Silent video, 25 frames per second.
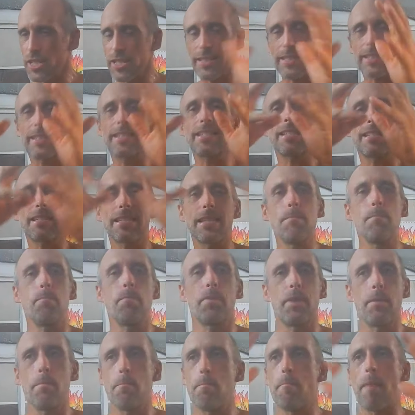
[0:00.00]
just, just the,
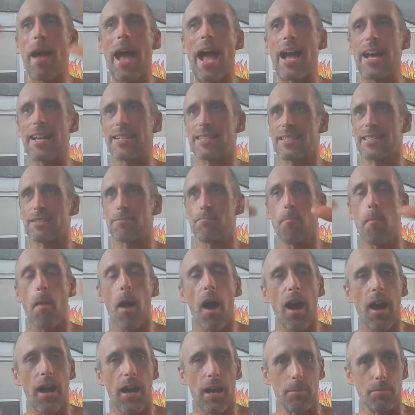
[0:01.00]
the mass
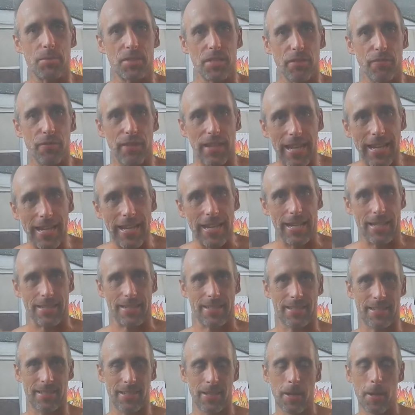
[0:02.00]
mobs of
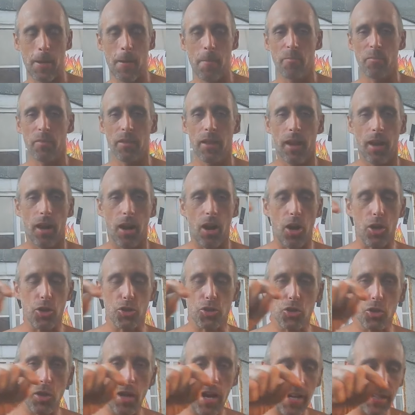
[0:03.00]
idiots are
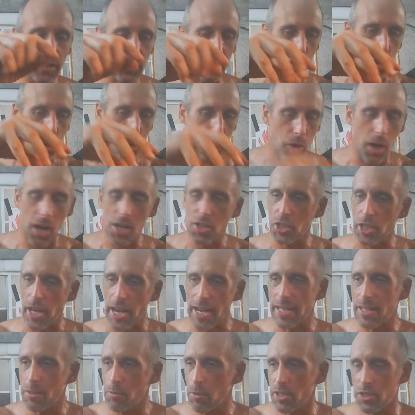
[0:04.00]
trying to crush
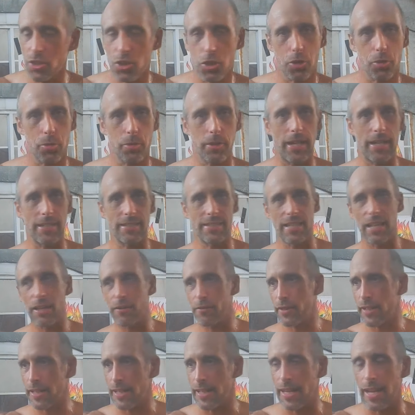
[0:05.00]
anyone's
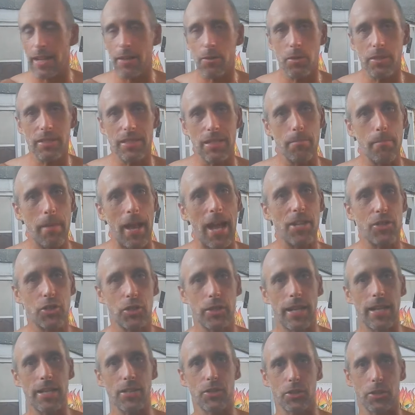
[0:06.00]
creativity and anyone's
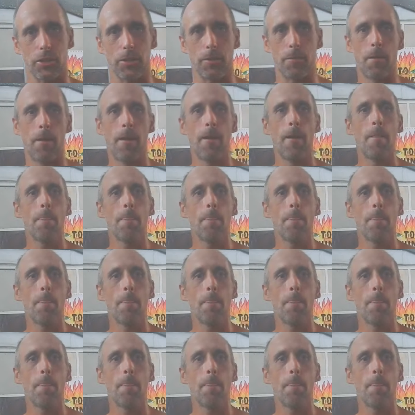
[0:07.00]
imagination.